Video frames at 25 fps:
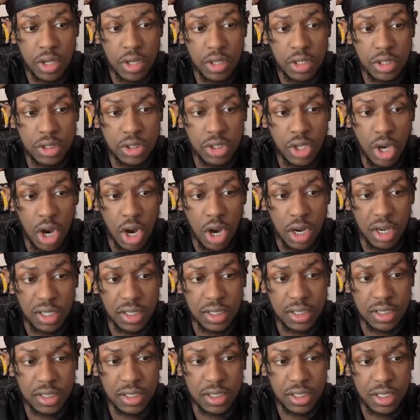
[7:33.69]

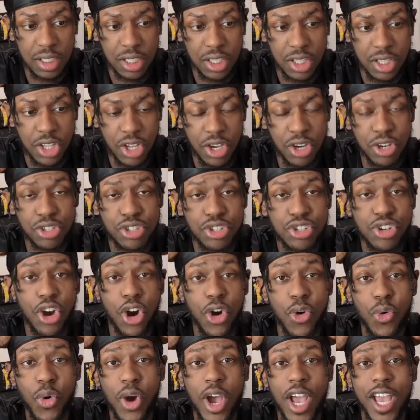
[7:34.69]
Dog, there's no
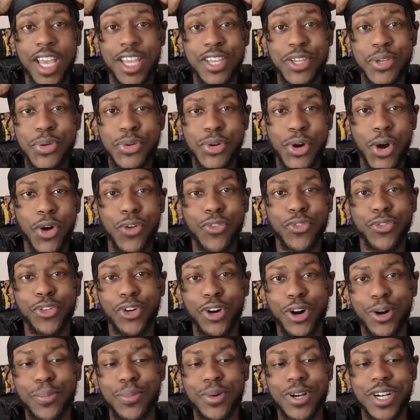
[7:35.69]
way you go
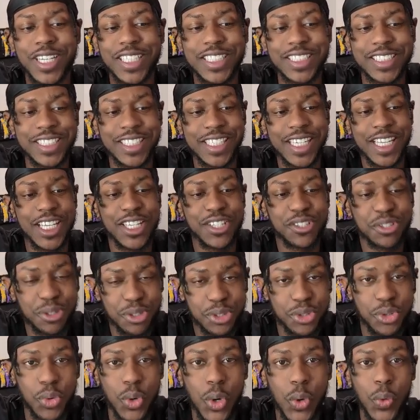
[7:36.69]
from a Sneasel
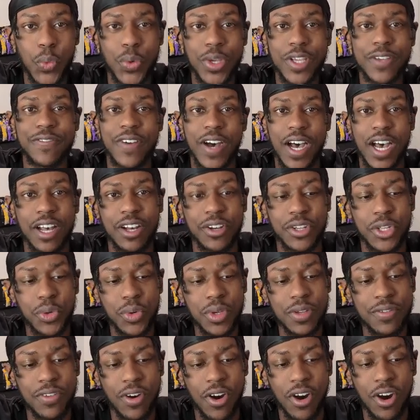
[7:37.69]
to a Weavile. You
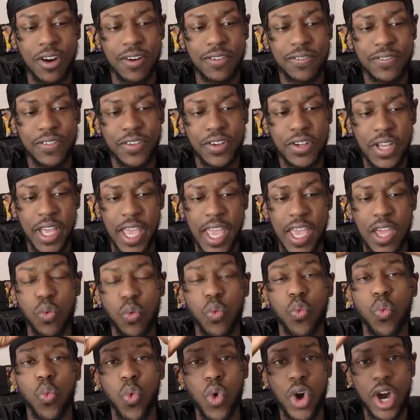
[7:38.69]
evolve.
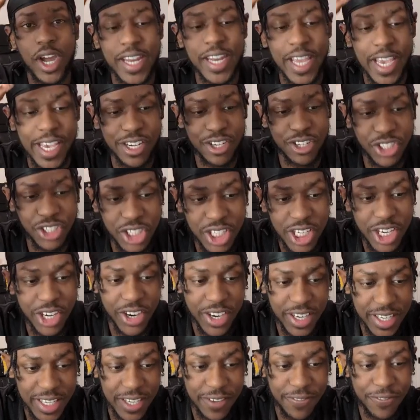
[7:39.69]
In 1 energy, you're
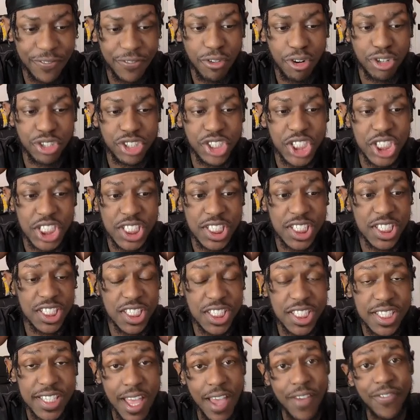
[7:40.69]
hitting for
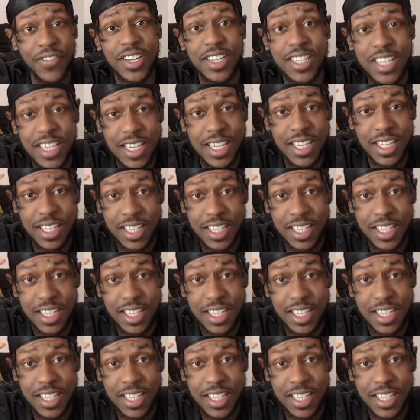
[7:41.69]
70.